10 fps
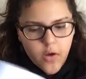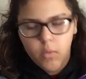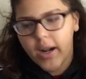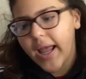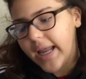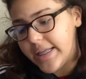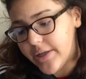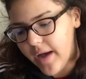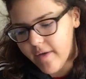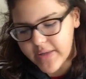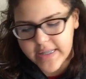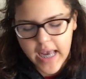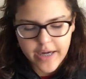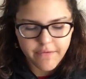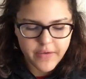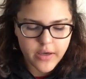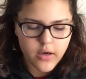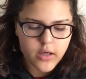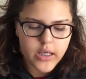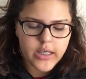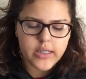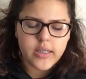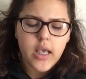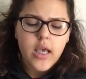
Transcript: what I do have inside of here is,